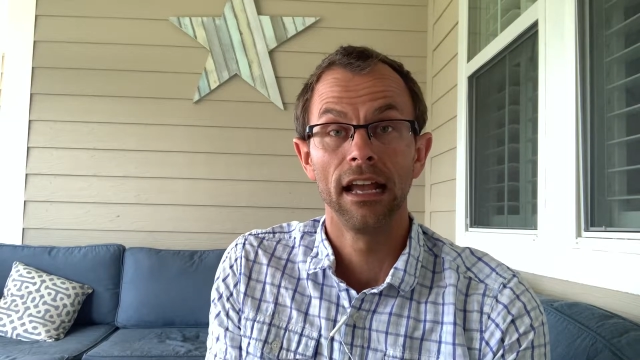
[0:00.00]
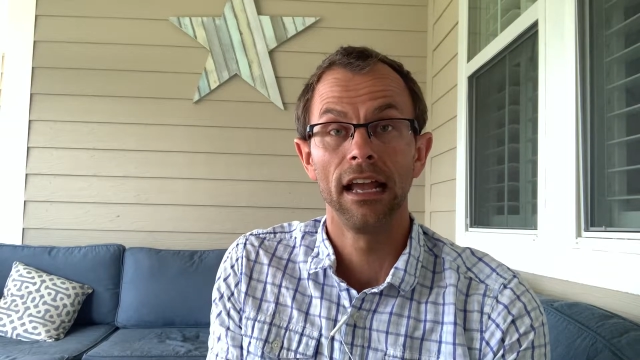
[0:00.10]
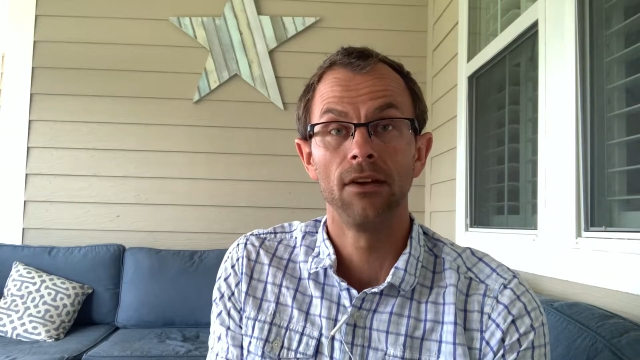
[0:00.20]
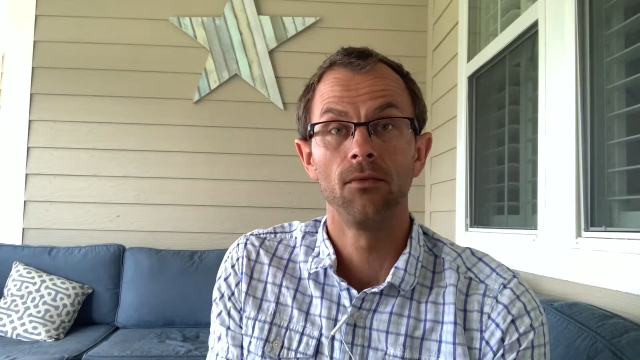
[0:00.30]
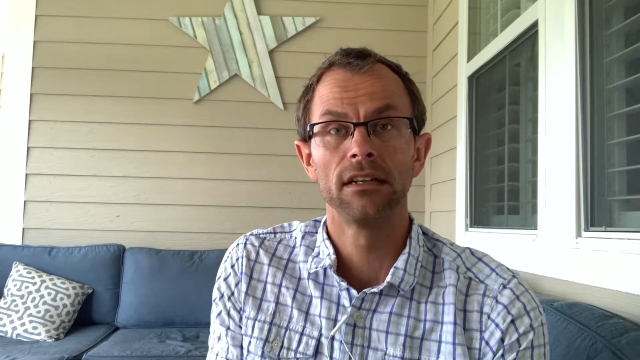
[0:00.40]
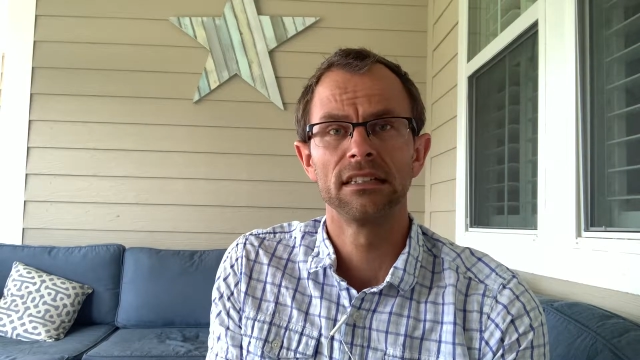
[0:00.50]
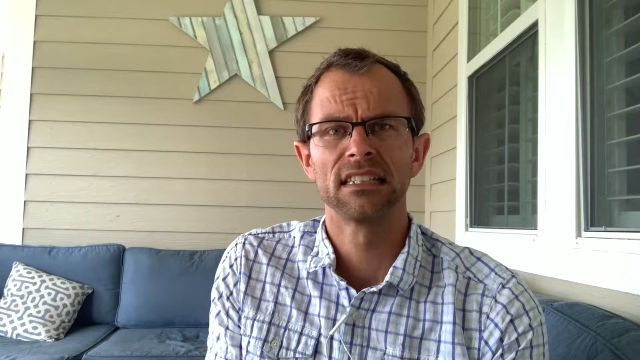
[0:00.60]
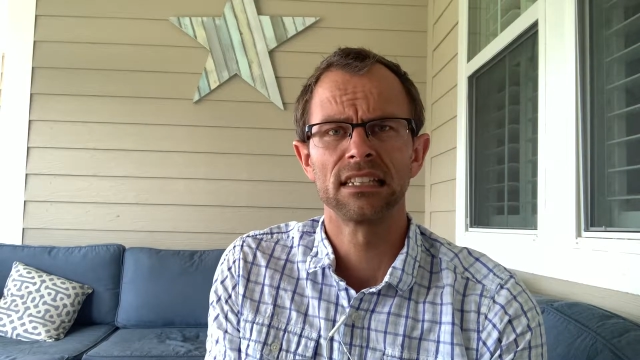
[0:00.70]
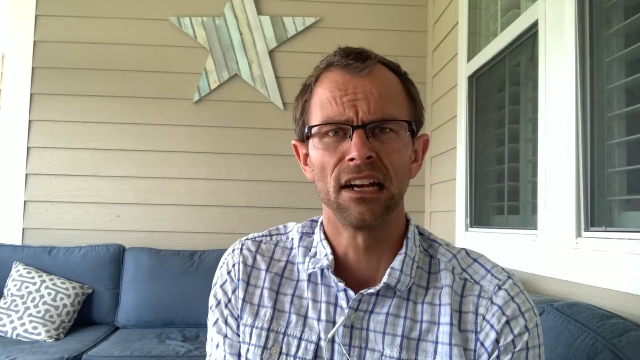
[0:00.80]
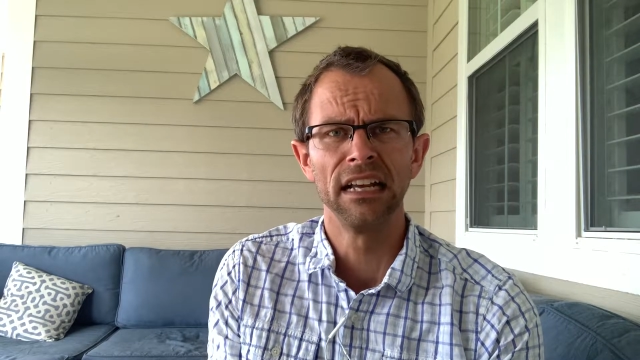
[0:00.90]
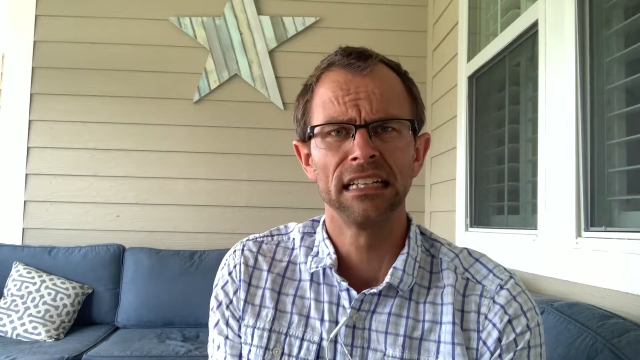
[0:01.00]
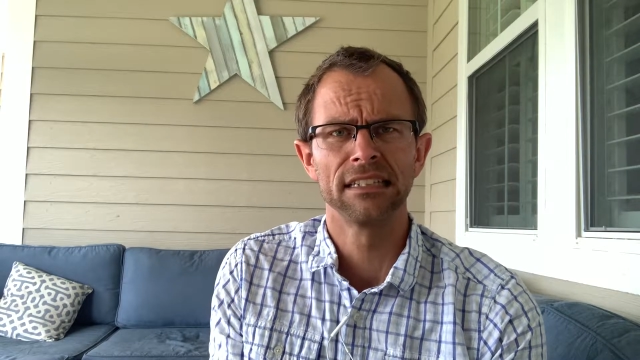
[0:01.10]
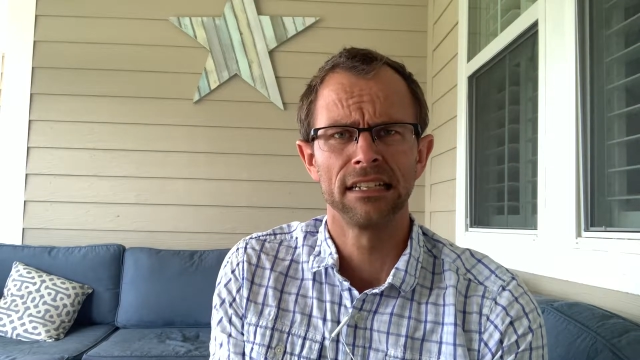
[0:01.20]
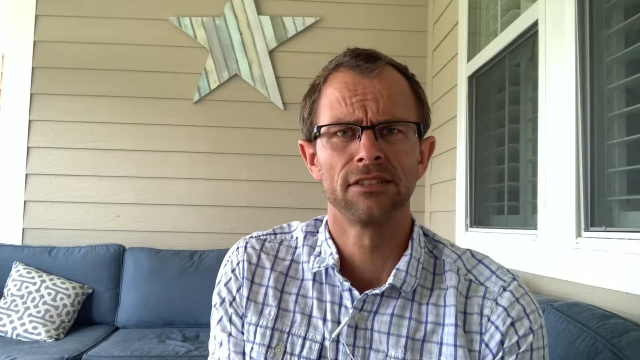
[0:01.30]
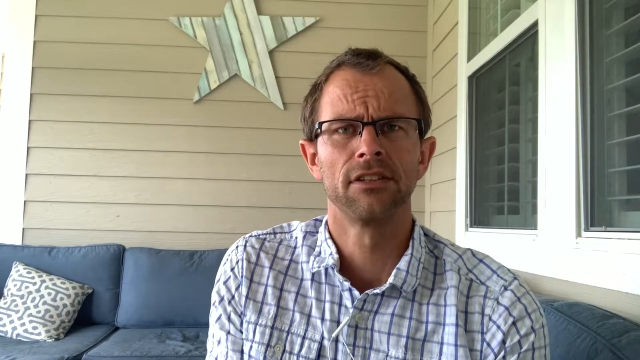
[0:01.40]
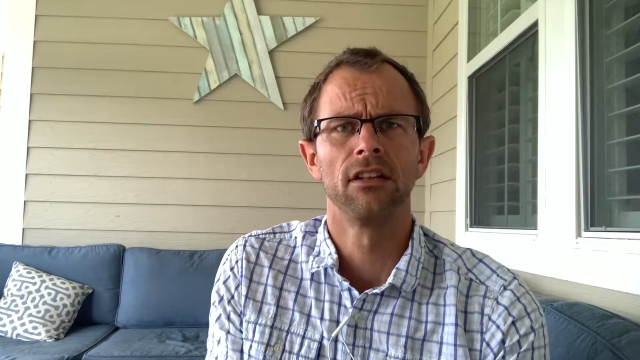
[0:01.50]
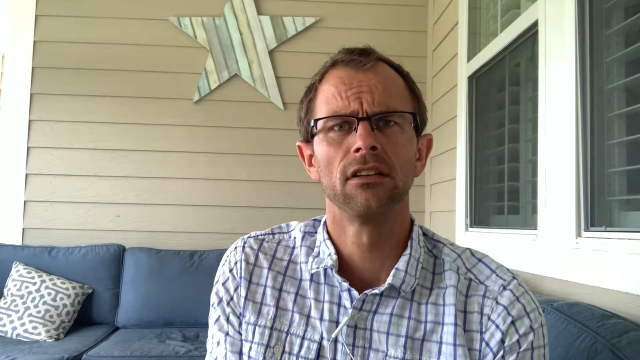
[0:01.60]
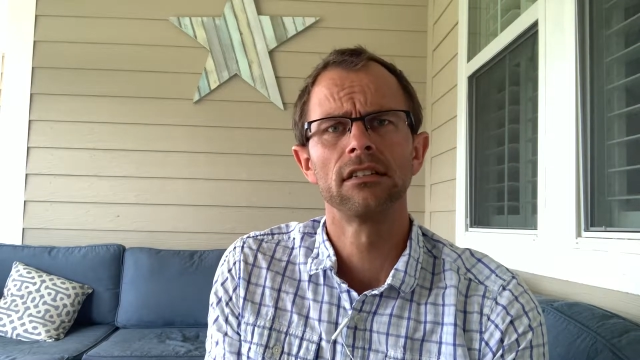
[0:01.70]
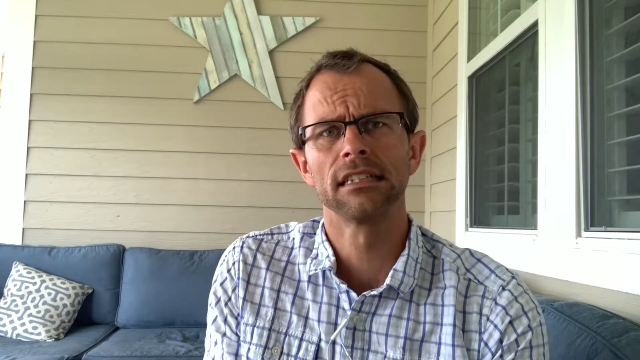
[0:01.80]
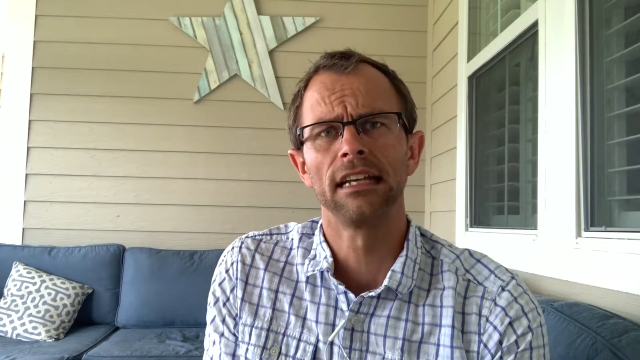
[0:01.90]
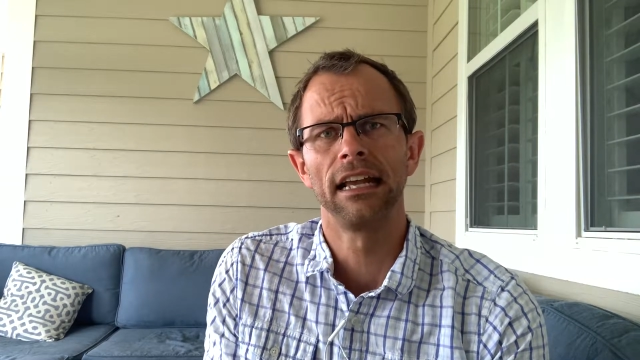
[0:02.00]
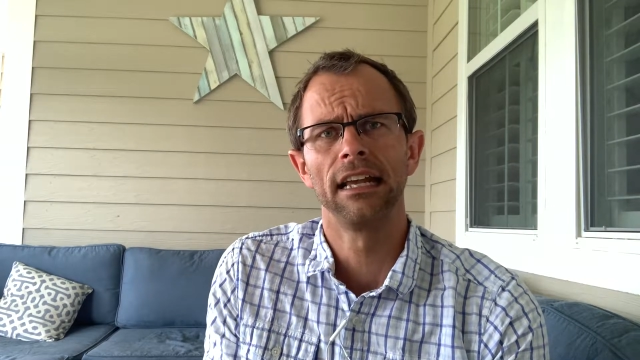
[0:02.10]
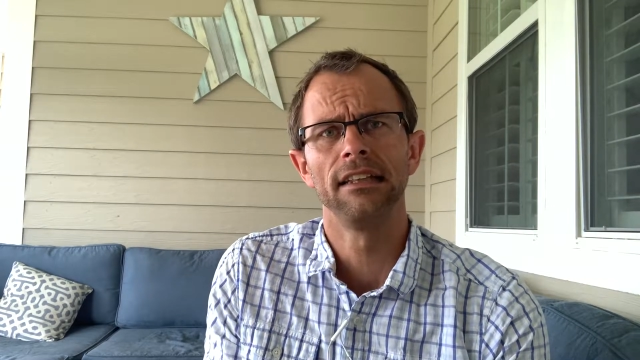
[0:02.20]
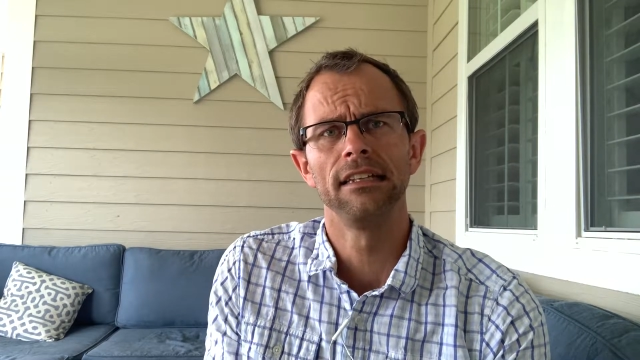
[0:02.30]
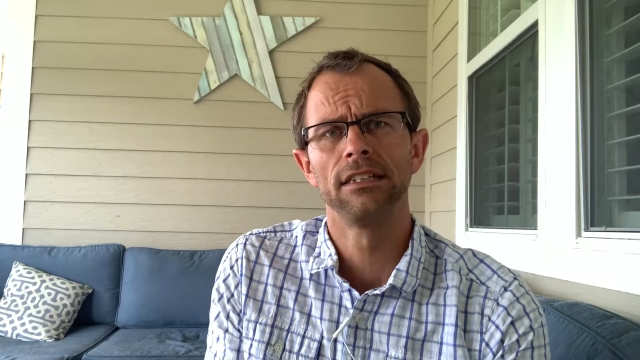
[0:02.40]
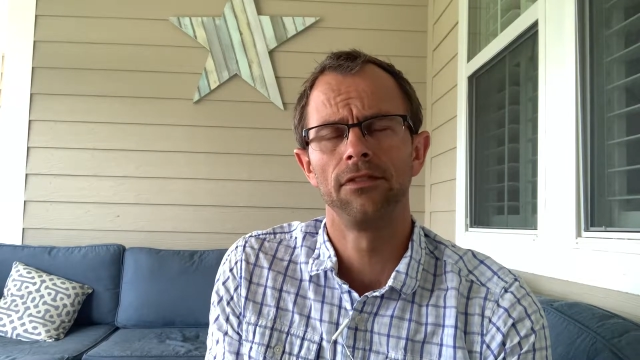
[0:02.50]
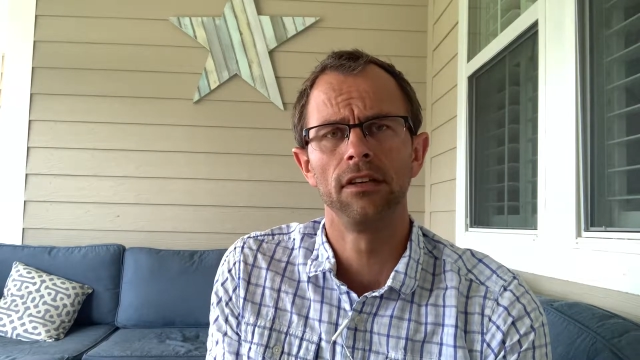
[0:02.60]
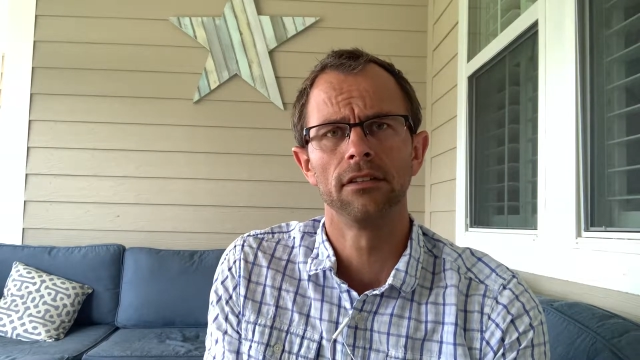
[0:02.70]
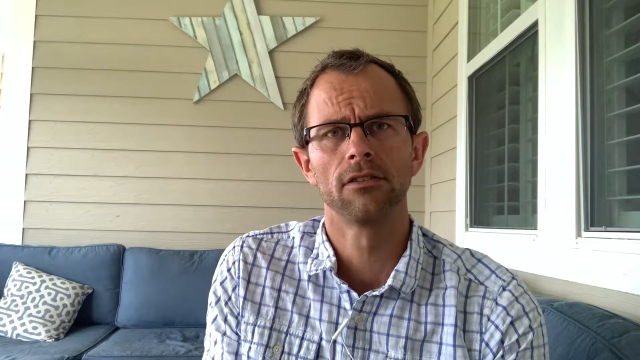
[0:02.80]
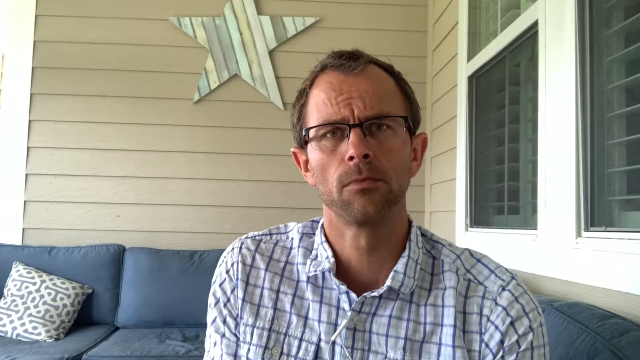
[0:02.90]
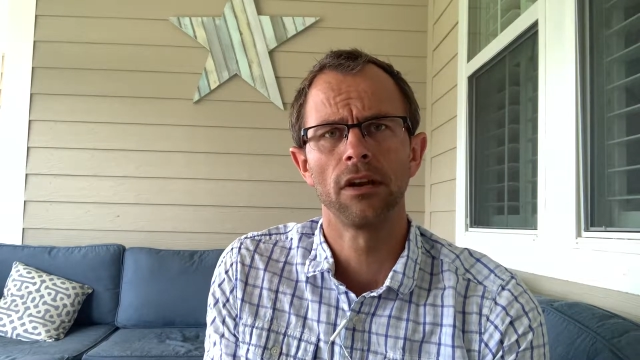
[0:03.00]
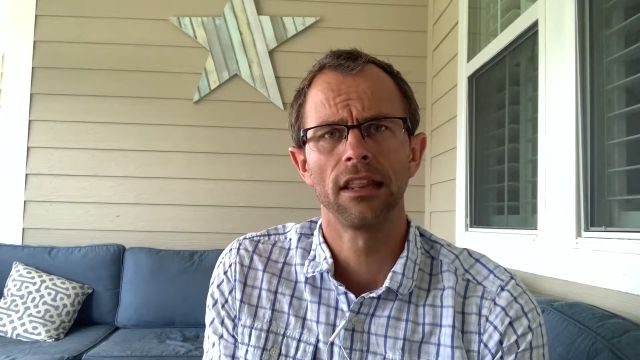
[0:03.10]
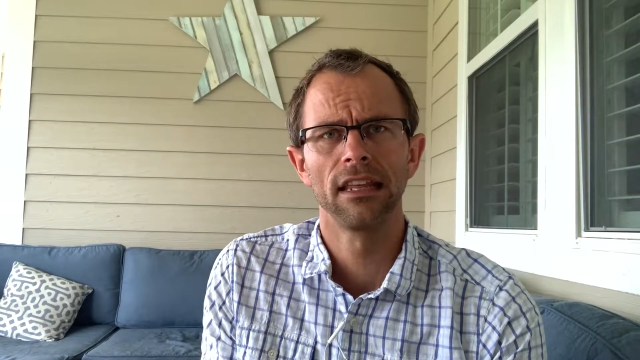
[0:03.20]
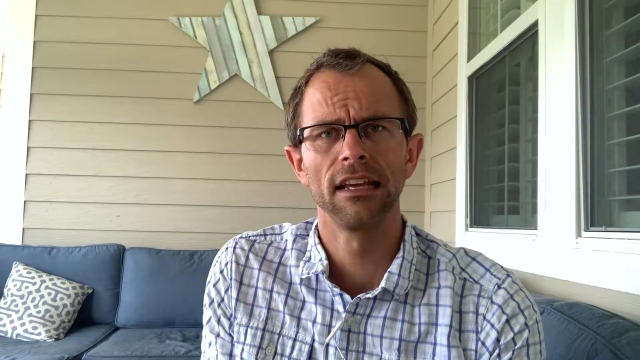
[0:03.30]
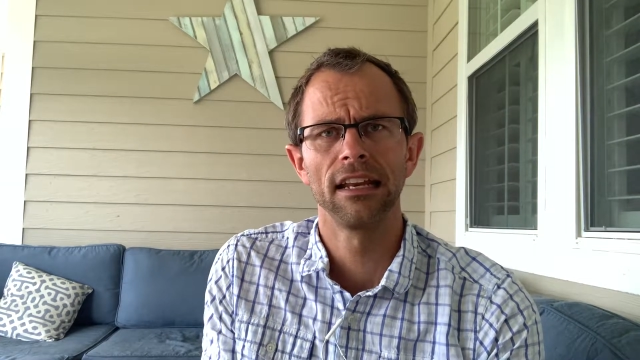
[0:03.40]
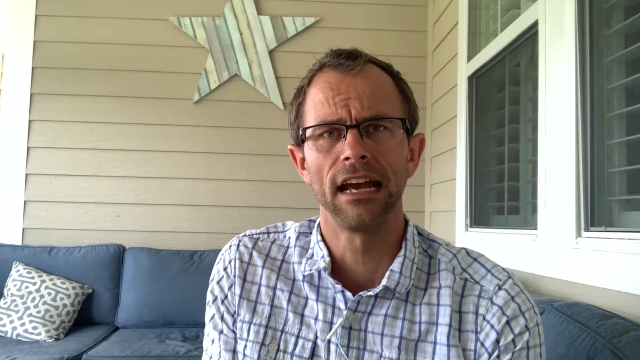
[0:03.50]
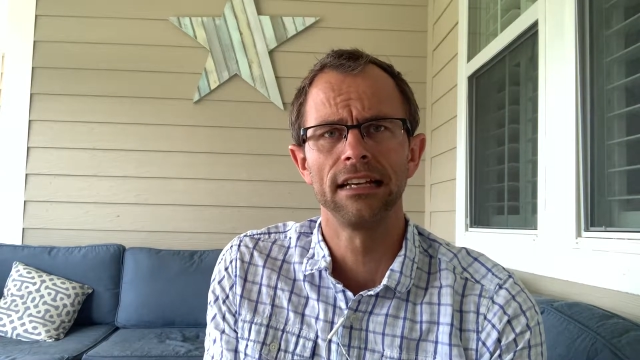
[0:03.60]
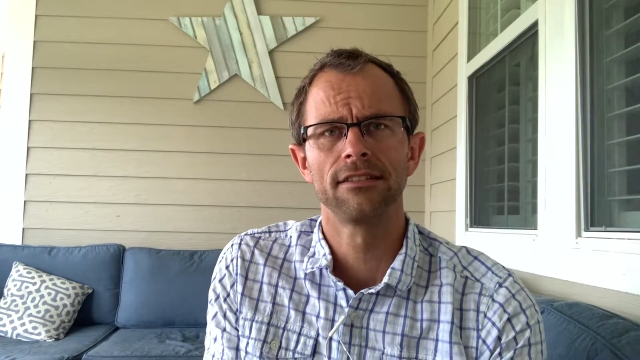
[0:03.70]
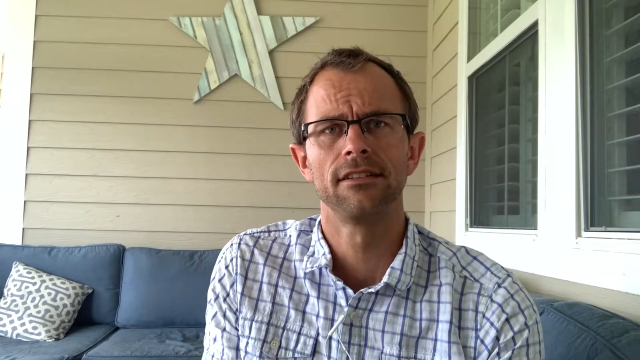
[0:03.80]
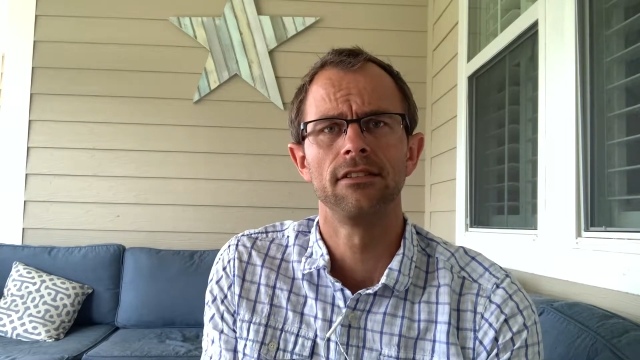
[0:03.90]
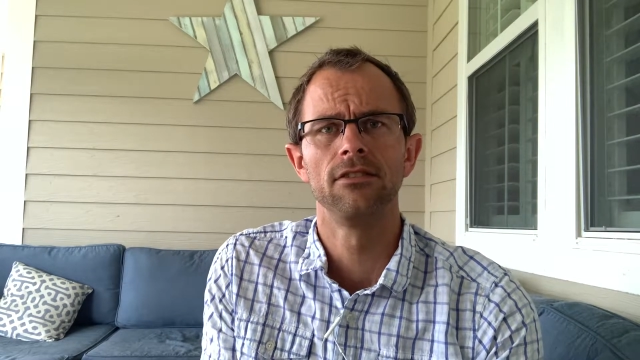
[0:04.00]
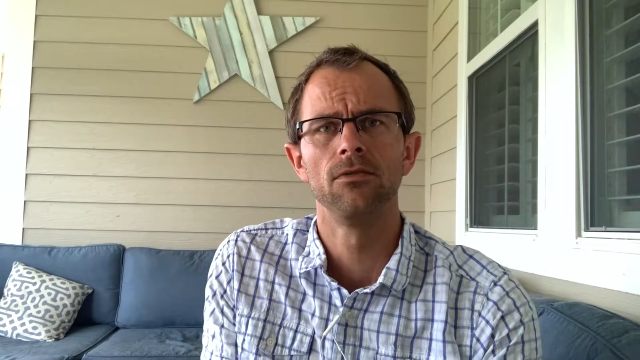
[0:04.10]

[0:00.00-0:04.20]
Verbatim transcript: and what science actually looks like in these fields, but I think it has to do